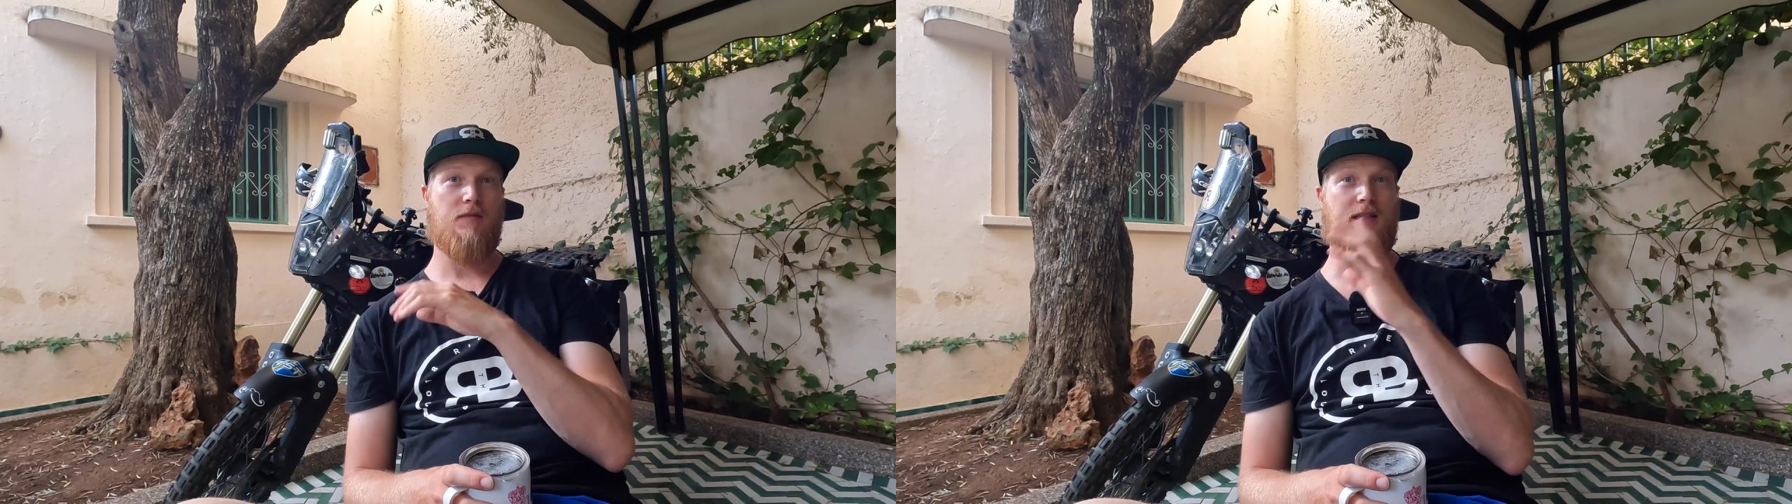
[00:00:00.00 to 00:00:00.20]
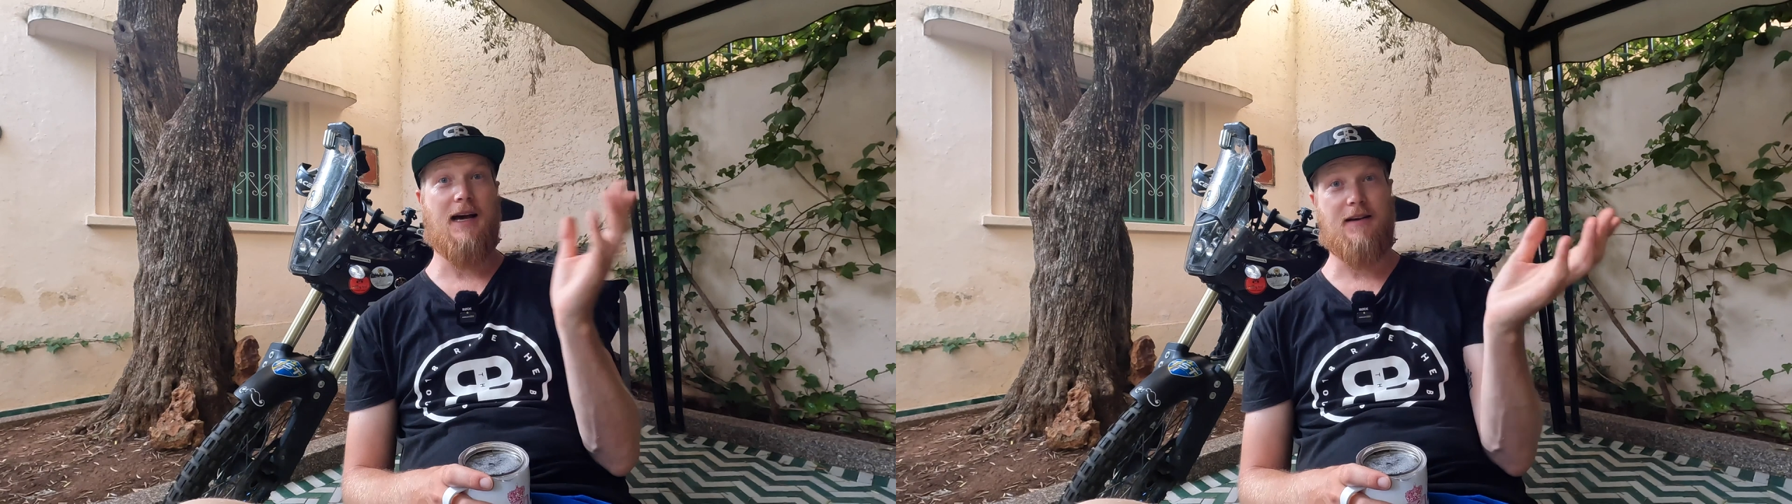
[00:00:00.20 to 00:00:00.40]

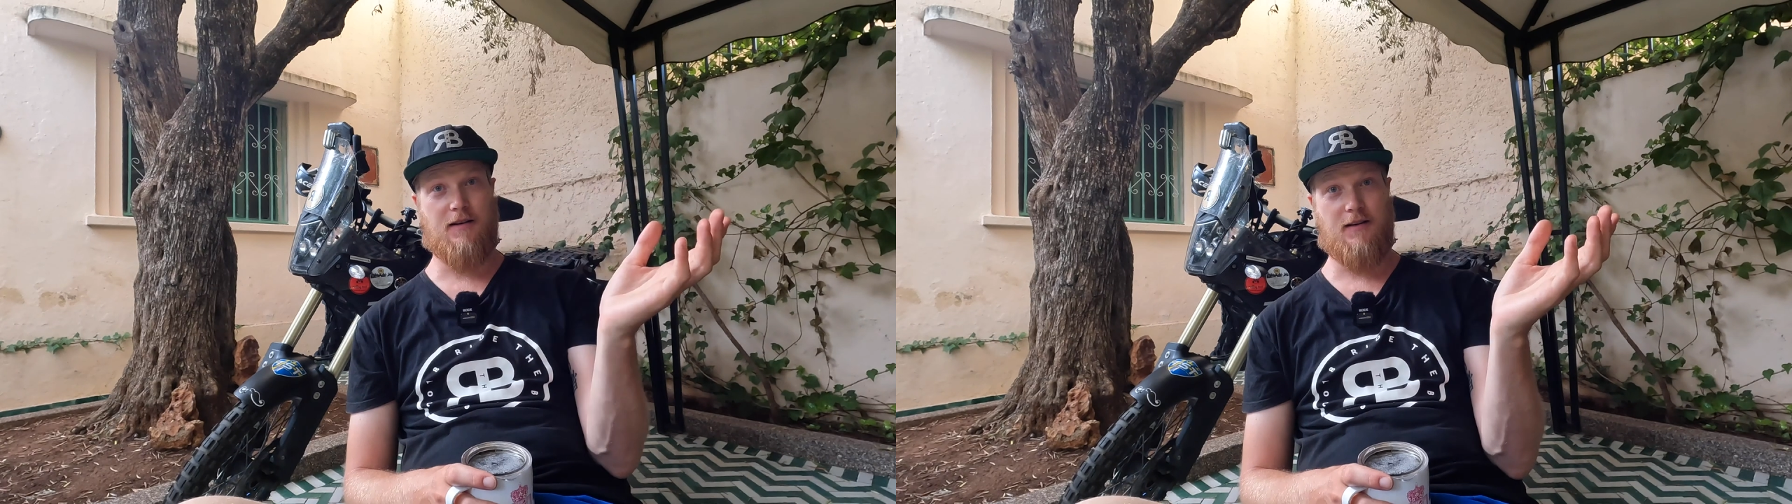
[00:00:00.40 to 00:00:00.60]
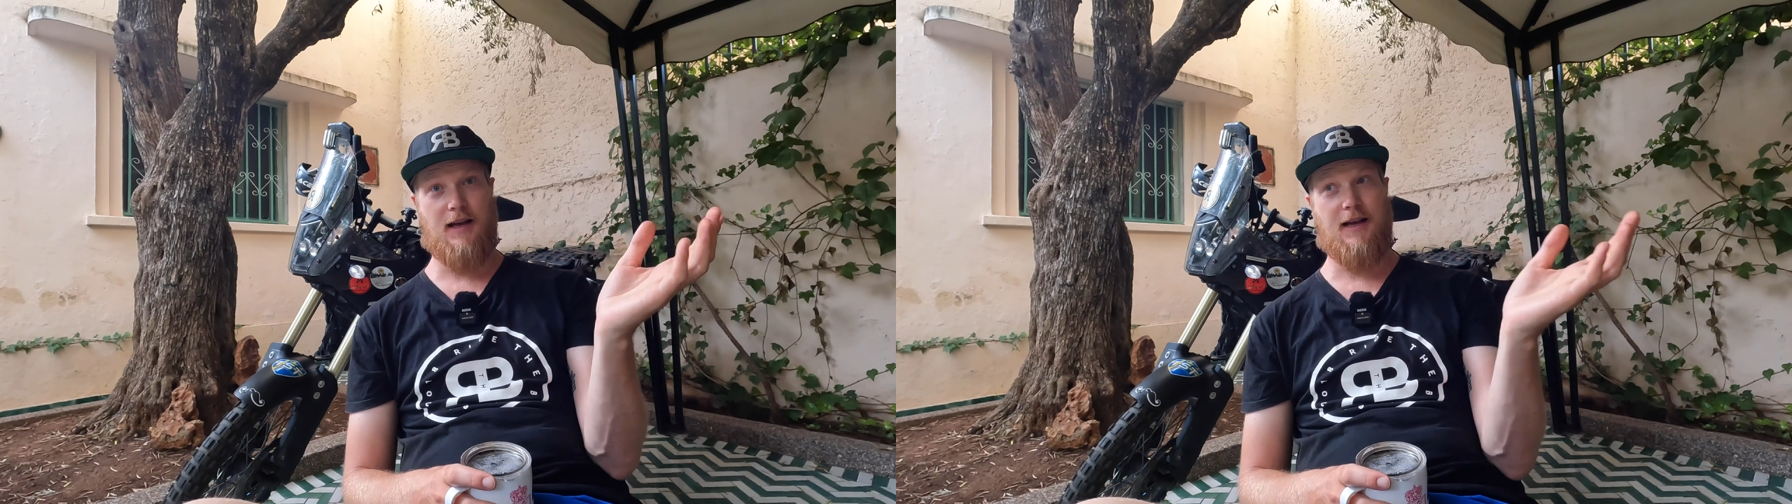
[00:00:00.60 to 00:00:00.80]

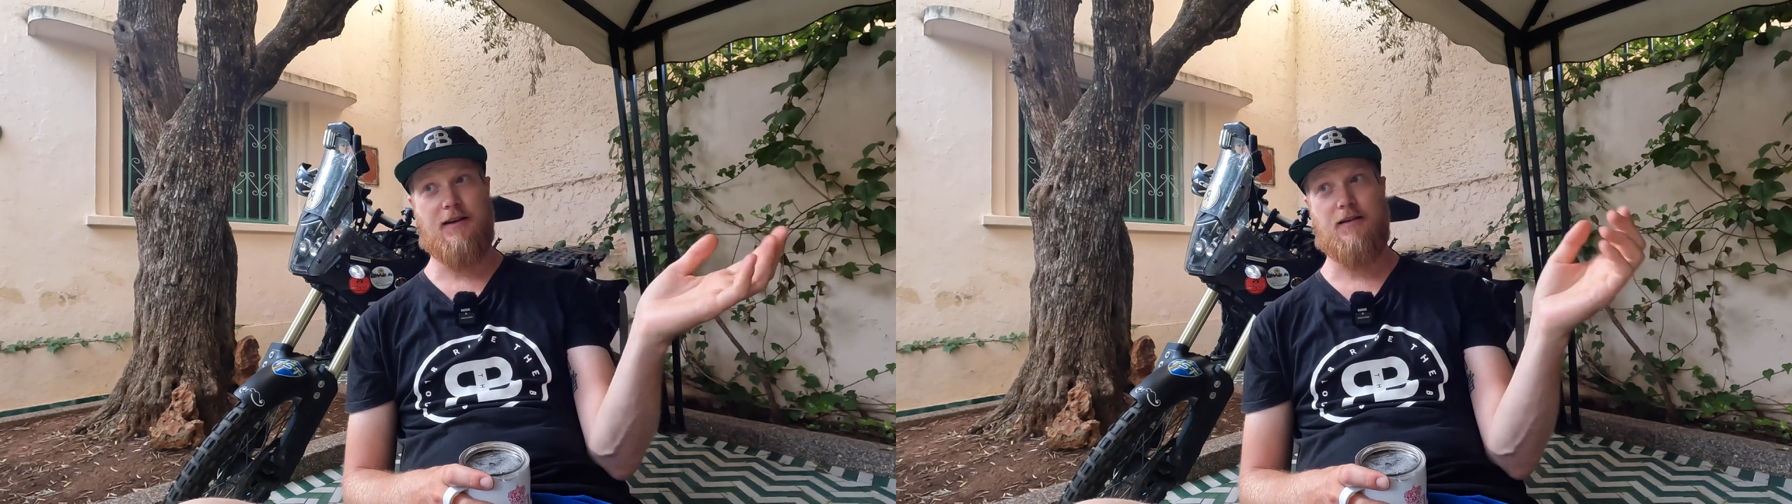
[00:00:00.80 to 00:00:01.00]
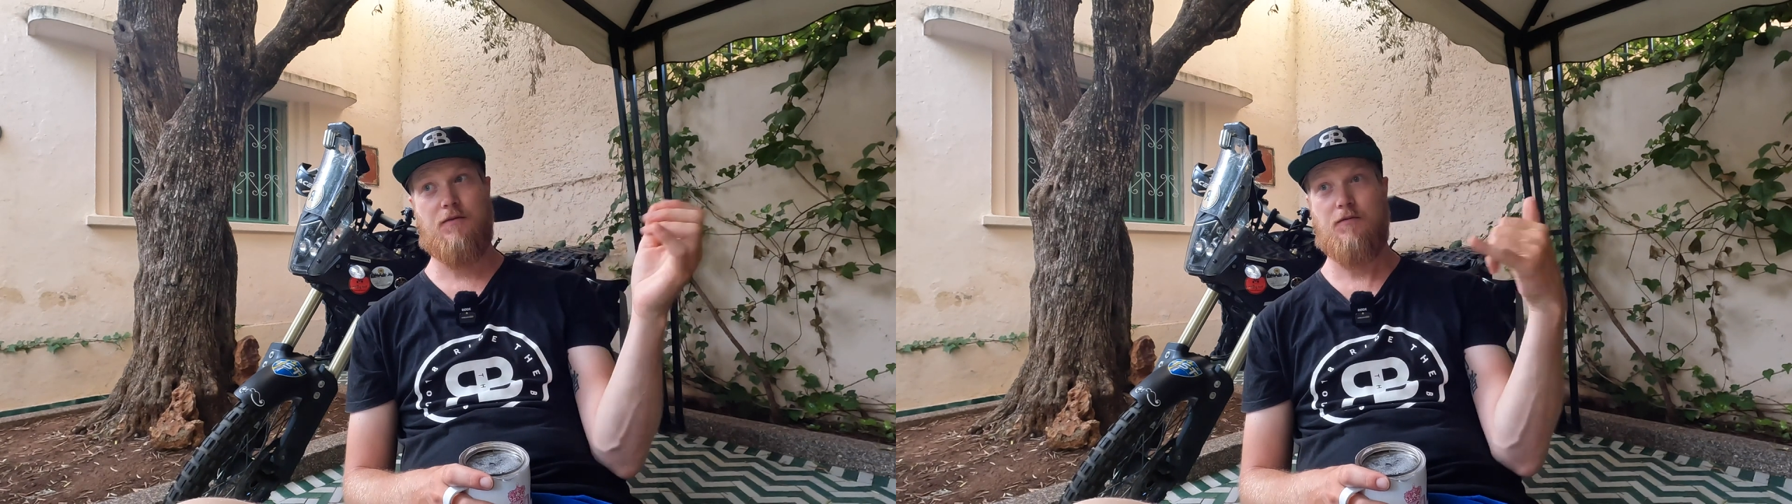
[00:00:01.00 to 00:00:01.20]
data
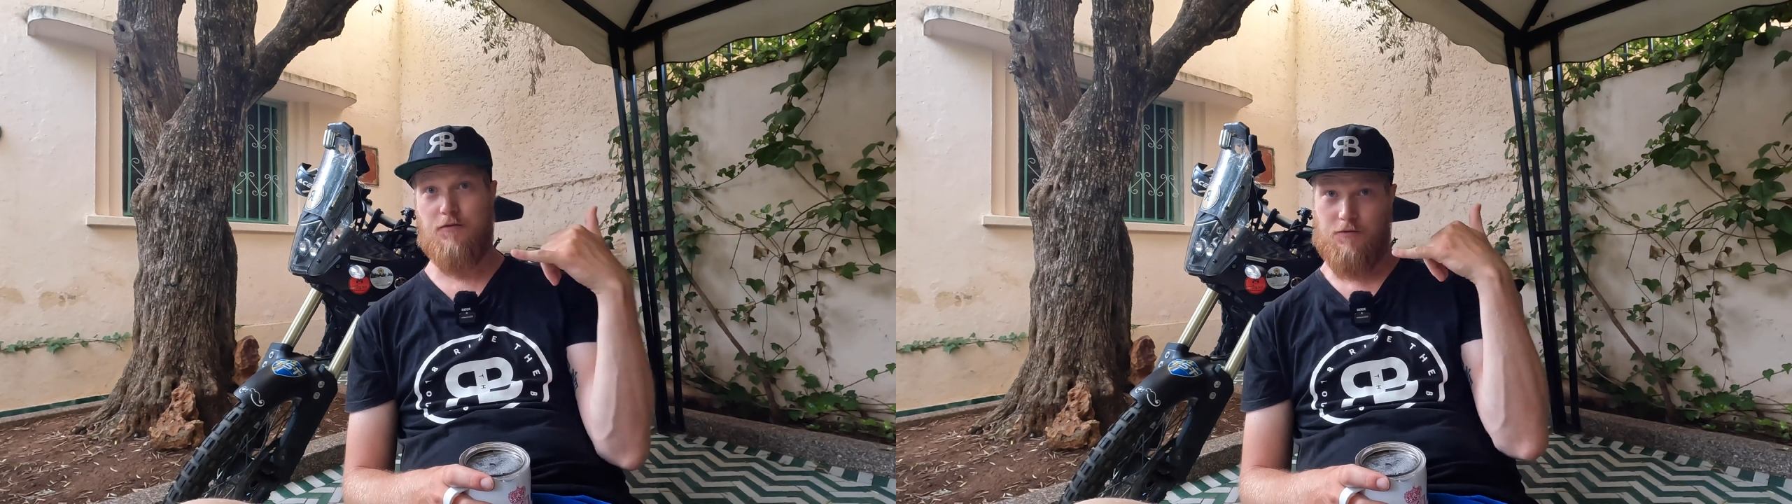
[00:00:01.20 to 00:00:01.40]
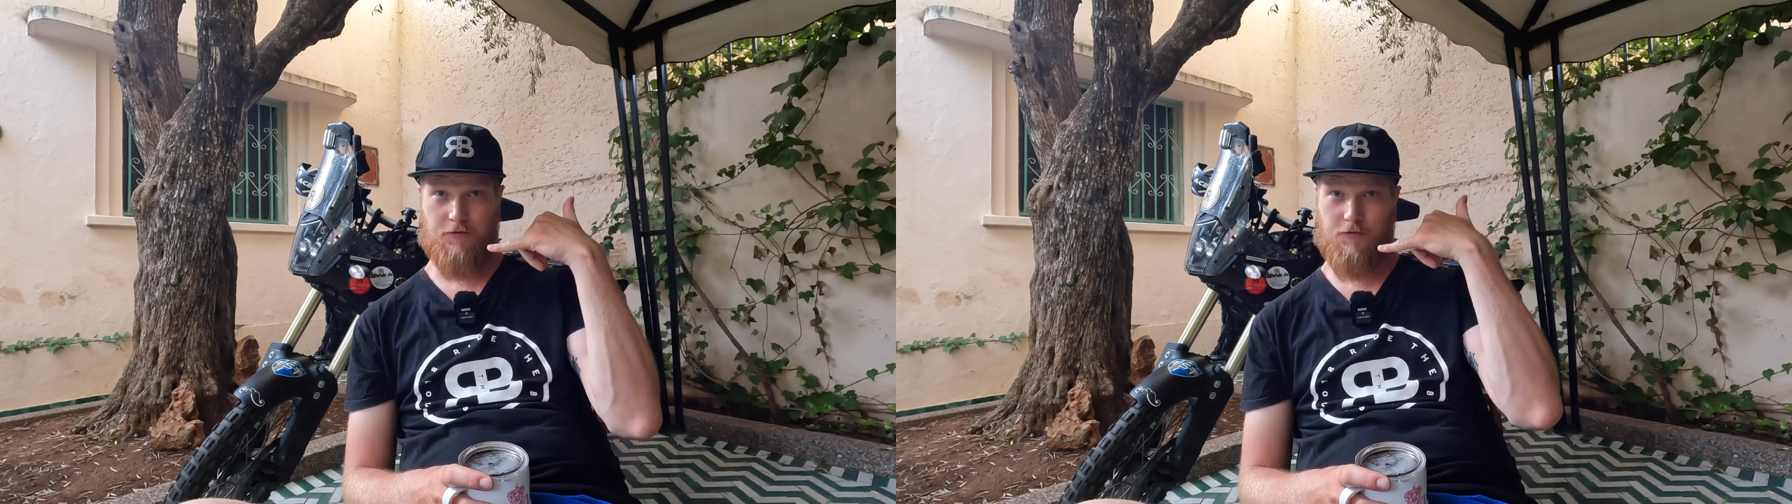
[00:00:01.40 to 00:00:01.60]
and
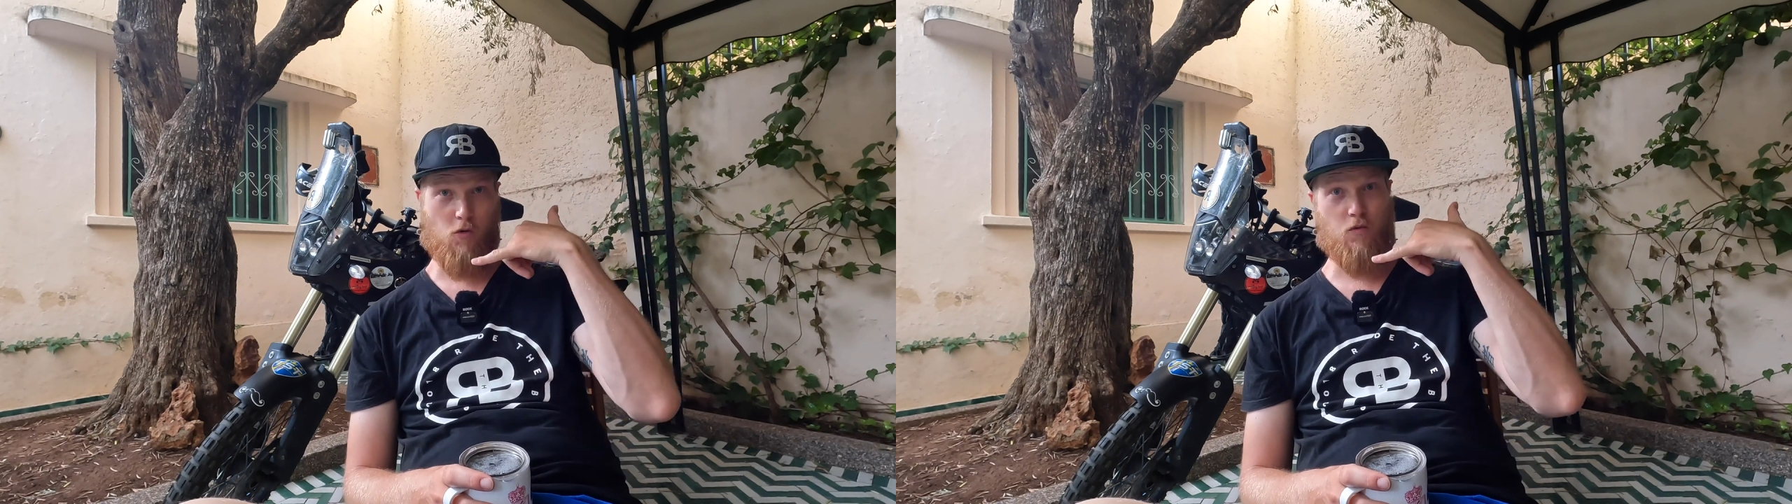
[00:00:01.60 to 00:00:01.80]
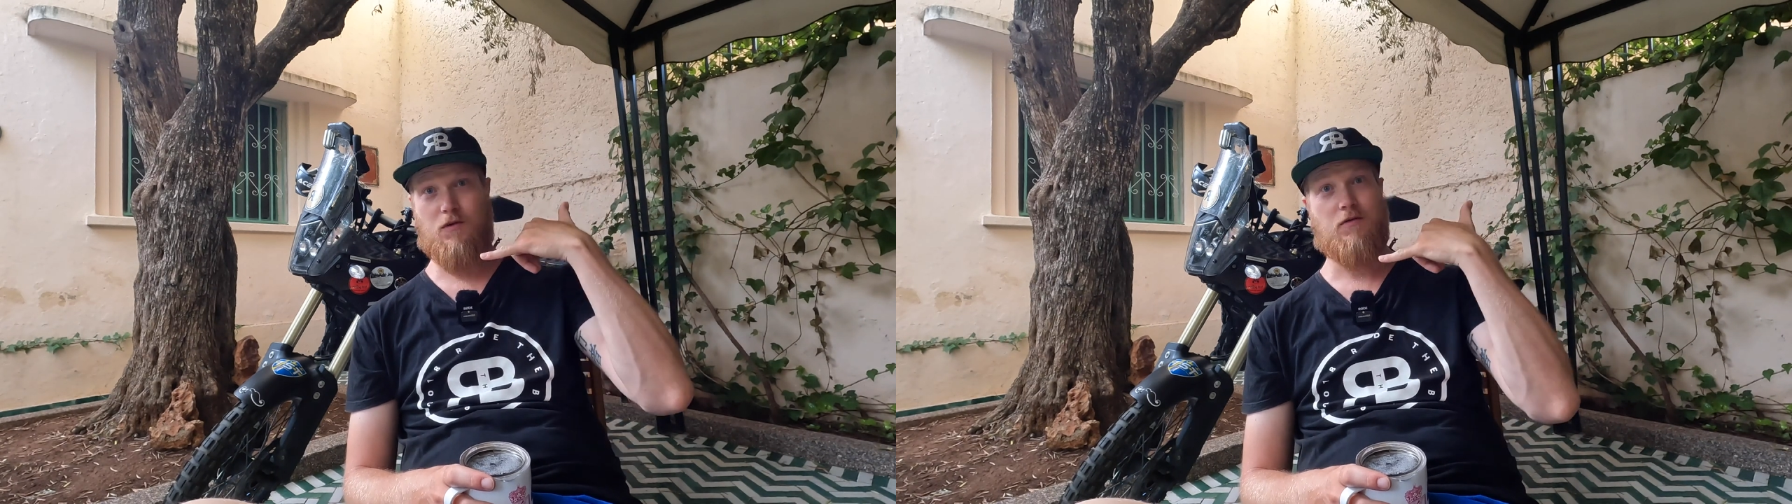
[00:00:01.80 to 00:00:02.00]

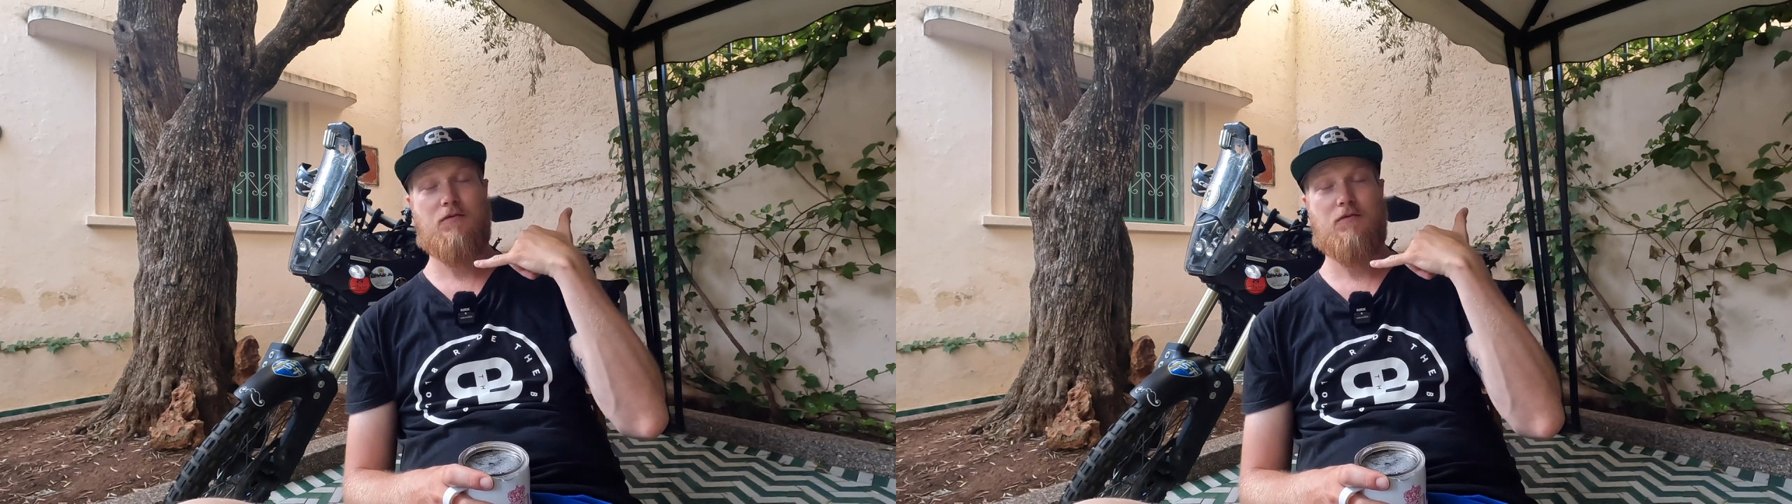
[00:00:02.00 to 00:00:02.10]
phone